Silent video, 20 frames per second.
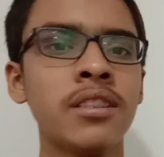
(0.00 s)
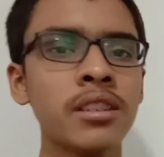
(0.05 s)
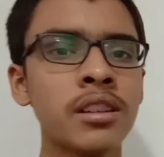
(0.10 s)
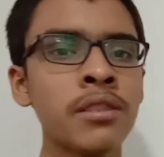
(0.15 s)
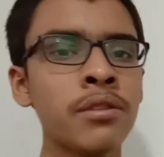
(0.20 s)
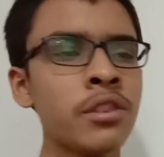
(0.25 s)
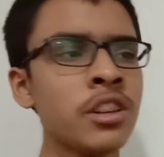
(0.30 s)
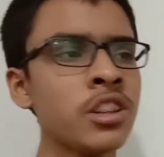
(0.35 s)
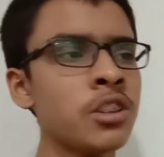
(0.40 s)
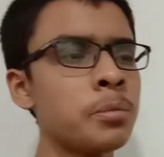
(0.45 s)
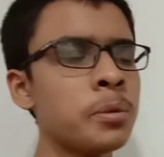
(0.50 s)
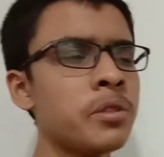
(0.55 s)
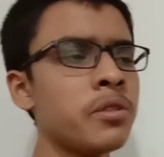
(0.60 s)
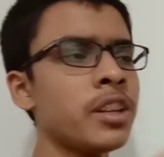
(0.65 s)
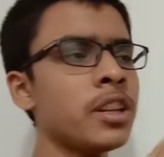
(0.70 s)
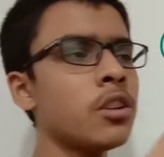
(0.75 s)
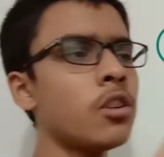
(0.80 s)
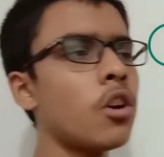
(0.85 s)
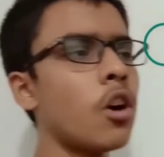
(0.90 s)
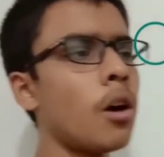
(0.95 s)
difference
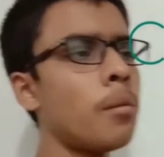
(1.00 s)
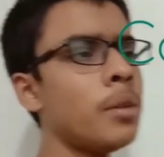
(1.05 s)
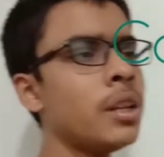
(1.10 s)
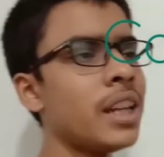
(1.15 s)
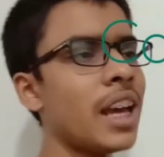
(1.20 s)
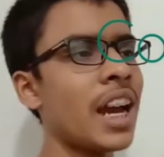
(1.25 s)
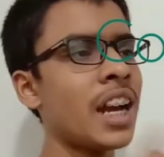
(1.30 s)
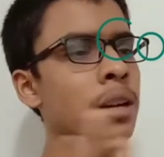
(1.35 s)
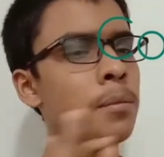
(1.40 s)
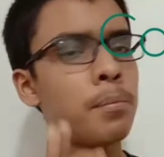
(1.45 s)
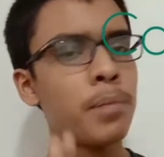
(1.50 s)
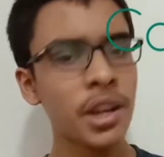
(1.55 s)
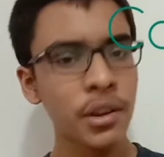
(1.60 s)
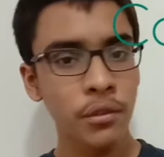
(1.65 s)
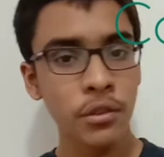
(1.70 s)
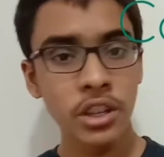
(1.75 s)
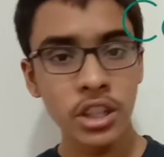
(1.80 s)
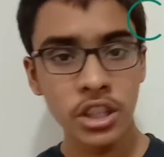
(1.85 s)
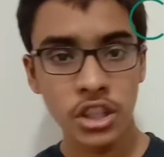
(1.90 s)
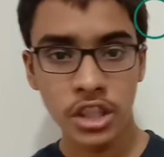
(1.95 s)
between common and
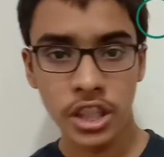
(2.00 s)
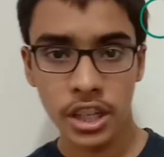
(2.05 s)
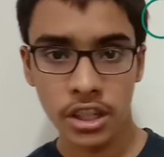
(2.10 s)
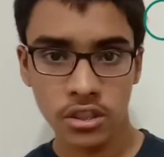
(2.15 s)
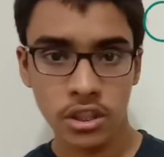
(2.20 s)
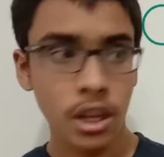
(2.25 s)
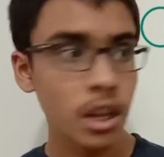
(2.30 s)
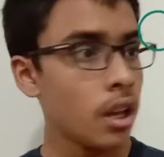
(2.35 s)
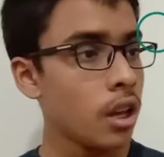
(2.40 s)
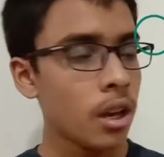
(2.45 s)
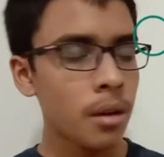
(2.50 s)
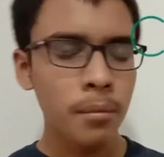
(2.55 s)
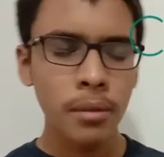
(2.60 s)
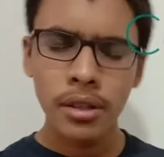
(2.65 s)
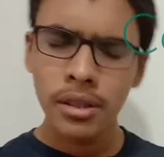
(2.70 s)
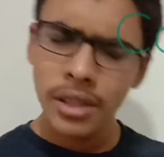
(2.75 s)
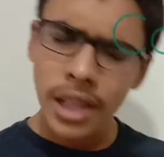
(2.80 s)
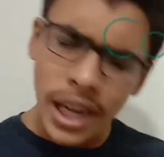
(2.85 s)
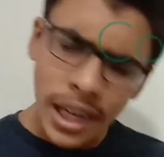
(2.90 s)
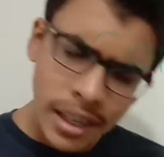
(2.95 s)
preferred shares,
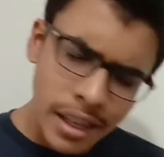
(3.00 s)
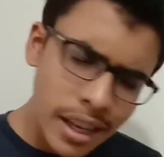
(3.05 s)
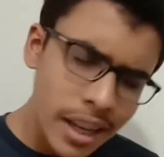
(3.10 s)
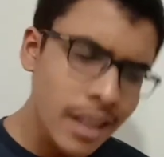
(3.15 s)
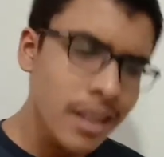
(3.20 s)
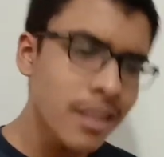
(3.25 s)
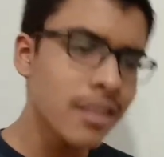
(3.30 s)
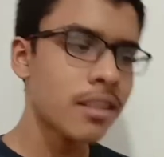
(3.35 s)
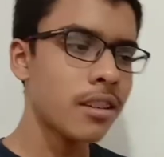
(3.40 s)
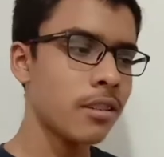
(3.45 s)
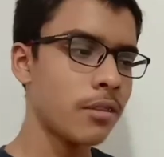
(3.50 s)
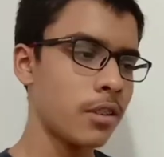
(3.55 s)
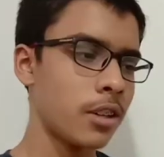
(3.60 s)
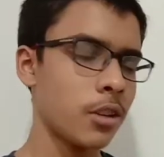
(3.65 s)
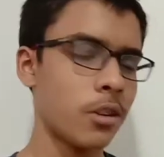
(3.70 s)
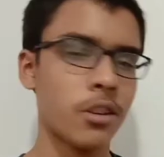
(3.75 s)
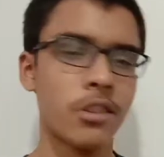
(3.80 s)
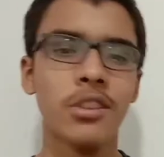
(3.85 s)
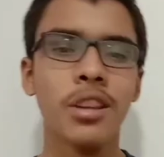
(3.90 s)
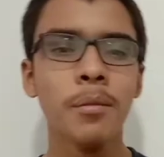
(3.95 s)
but that again is a different
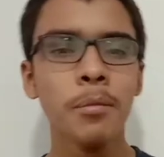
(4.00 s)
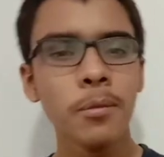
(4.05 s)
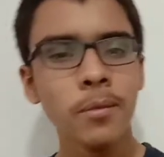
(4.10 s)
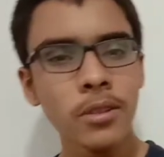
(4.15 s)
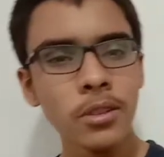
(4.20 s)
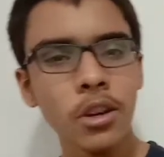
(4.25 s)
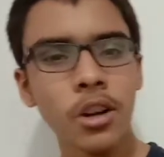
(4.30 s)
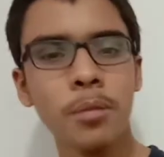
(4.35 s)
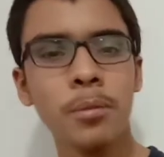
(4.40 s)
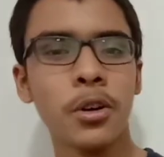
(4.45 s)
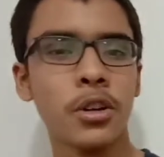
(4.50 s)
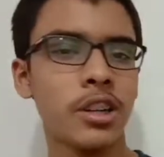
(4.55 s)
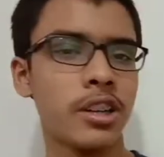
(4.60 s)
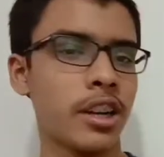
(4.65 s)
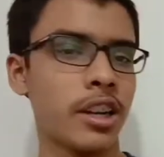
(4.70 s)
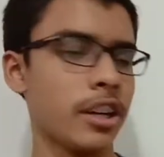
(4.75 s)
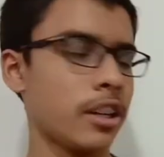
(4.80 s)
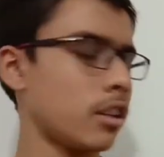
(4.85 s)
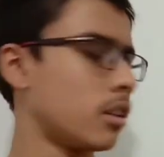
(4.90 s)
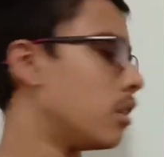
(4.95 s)
concept. We'll talk about it
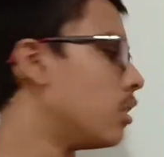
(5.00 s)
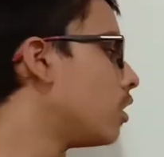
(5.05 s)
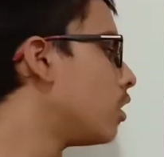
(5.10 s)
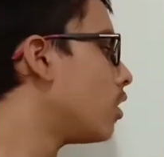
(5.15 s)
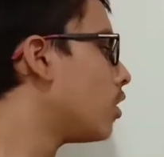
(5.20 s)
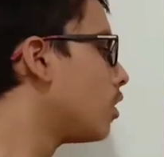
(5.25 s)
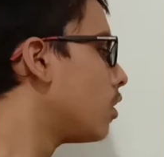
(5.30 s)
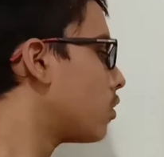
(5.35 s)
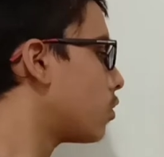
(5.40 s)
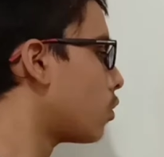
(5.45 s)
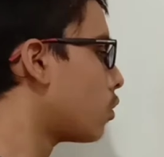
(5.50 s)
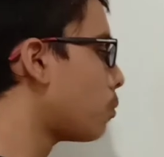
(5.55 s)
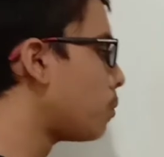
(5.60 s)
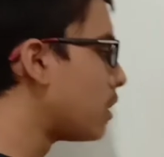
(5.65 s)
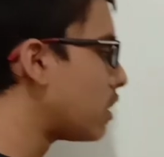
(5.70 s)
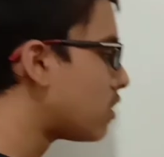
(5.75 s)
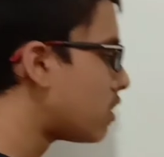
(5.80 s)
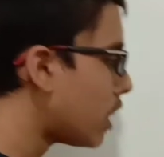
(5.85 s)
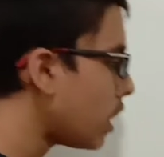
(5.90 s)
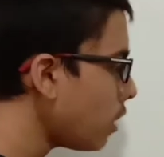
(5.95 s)
later. So
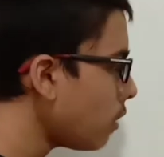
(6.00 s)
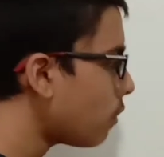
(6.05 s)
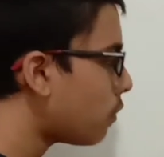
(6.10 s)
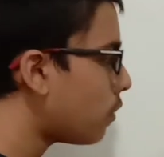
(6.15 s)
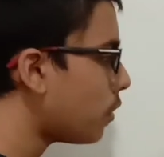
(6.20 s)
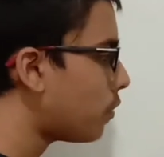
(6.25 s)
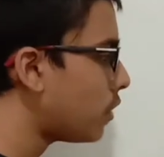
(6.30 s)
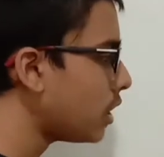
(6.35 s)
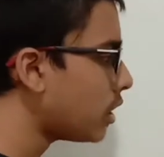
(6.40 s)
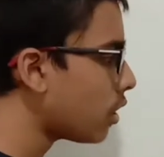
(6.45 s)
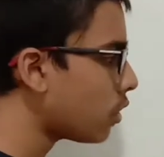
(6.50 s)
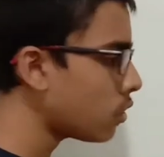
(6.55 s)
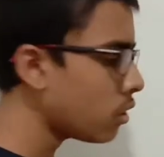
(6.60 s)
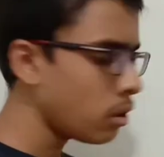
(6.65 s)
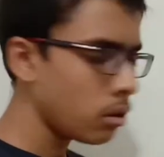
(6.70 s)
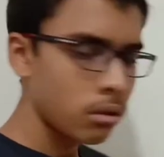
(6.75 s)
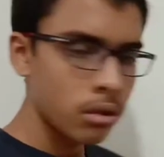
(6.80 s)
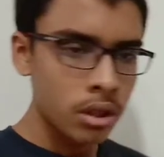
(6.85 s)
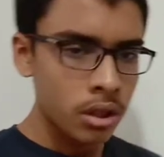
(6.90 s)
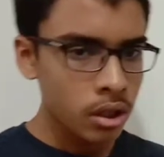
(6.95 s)
rupees 10,
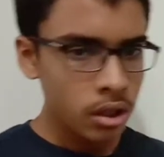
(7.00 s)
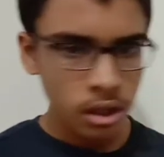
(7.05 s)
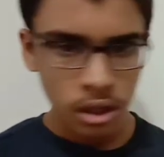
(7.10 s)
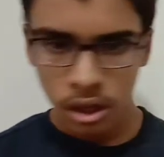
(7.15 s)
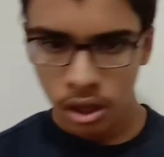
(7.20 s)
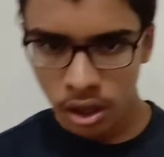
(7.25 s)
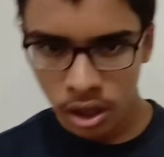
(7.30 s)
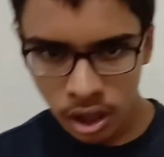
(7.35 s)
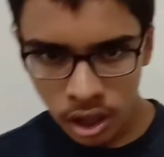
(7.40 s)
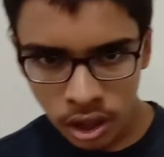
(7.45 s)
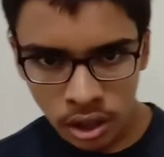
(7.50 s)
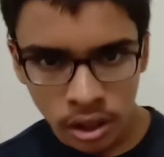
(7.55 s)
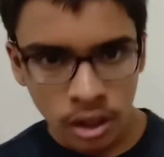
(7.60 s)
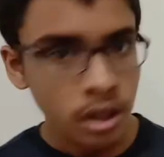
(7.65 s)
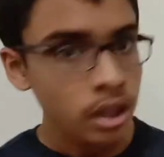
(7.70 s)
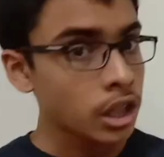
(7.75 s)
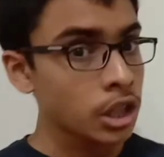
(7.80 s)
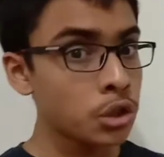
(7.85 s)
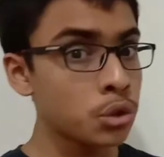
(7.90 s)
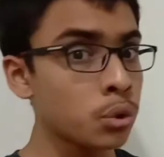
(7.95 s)
50,000, clear.
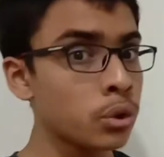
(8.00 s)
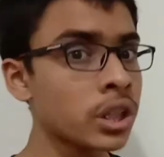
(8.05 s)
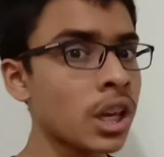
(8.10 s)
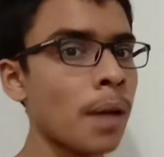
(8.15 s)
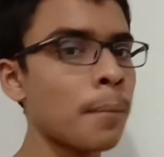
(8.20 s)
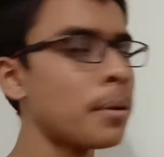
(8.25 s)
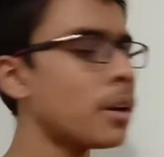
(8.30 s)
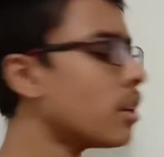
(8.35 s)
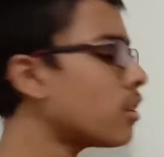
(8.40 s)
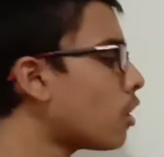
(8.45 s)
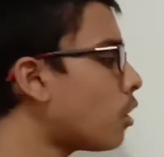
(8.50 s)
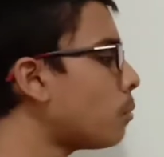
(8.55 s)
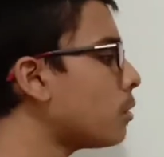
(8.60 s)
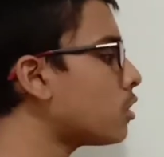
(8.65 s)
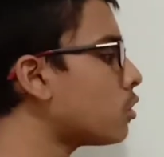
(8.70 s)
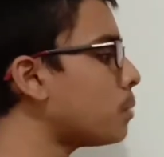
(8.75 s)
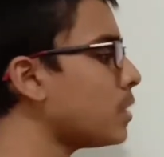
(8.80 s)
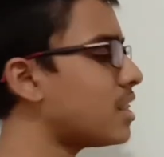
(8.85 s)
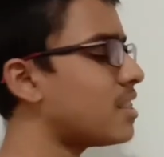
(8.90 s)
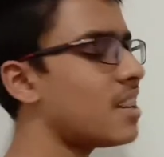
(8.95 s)
Issued capital is how much?
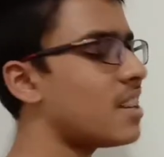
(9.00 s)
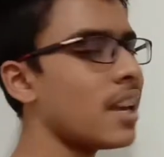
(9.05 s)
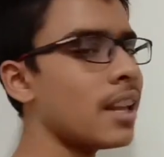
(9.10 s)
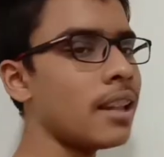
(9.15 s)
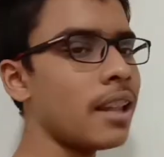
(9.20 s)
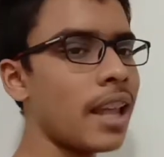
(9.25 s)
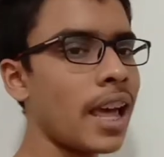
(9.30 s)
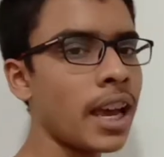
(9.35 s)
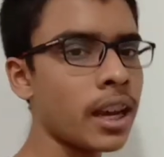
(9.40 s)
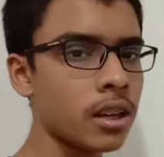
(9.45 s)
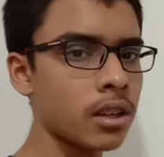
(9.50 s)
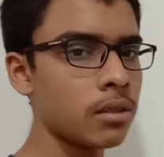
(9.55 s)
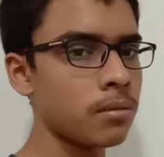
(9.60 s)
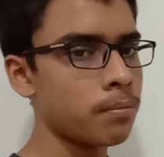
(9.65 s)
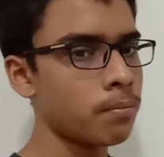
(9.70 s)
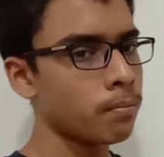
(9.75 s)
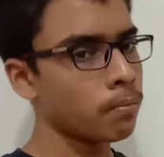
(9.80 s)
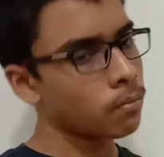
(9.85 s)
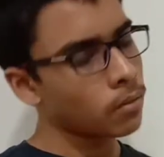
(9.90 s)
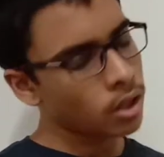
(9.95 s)
Rupees 10 lakh,
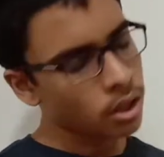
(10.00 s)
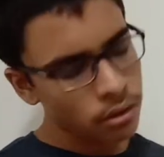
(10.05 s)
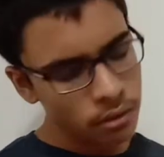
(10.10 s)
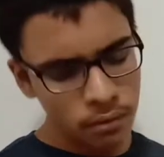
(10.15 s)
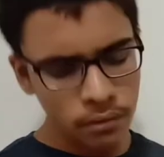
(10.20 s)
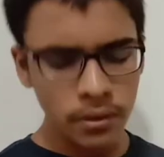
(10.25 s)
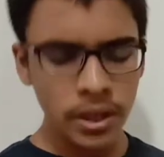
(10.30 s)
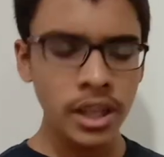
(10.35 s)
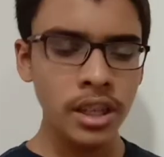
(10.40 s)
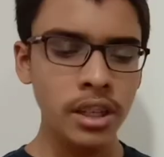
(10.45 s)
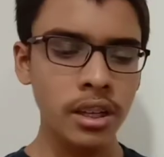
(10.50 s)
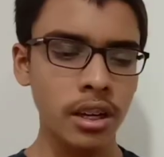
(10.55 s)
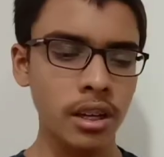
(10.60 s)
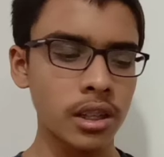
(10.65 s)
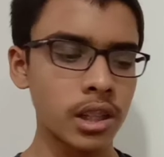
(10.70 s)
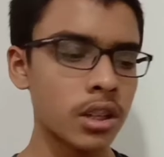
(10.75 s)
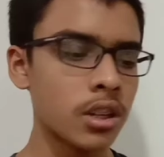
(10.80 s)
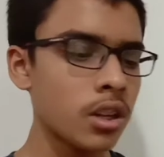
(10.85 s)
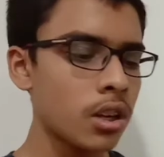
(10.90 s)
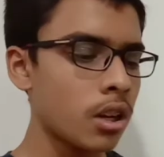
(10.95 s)
very
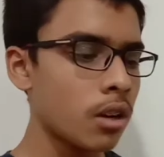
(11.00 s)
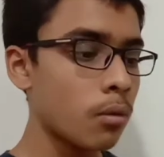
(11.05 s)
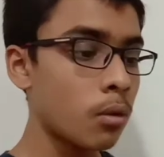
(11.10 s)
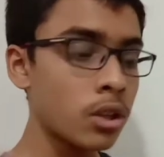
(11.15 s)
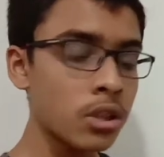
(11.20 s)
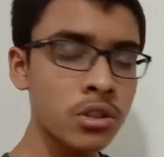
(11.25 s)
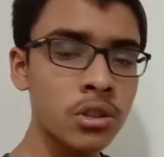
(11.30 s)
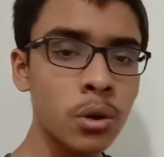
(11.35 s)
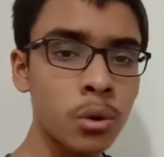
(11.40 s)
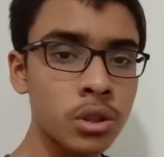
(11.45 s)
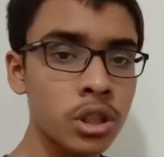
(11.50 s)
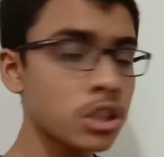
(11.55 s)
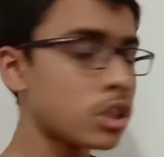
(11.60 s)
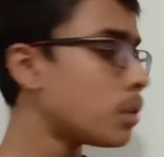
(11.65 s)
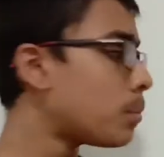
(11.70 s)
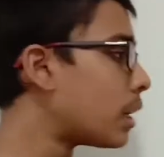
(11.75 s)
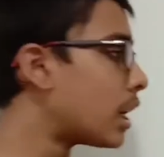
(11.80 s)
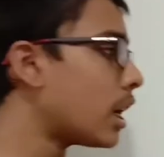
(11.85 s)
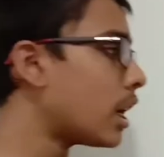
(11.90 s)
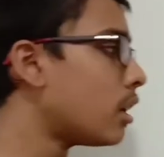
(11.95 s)
clear. What is the ownership?
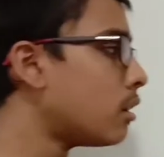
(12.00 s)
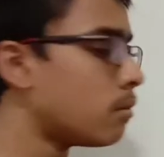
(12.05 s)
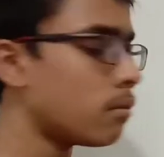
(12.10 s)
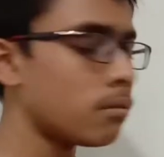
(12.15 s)
Again,